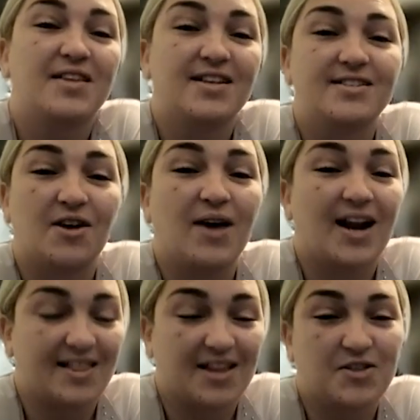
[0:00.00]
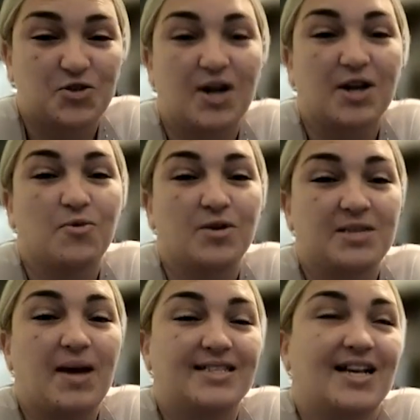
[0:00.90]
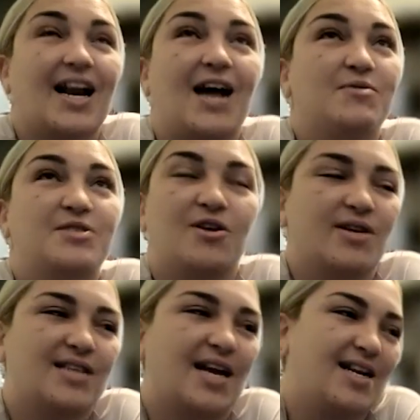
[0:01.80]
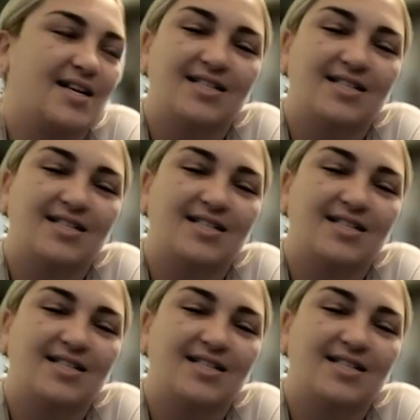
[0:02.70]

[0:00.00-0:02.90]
So and I thought the trailer was amazing and I was so excited to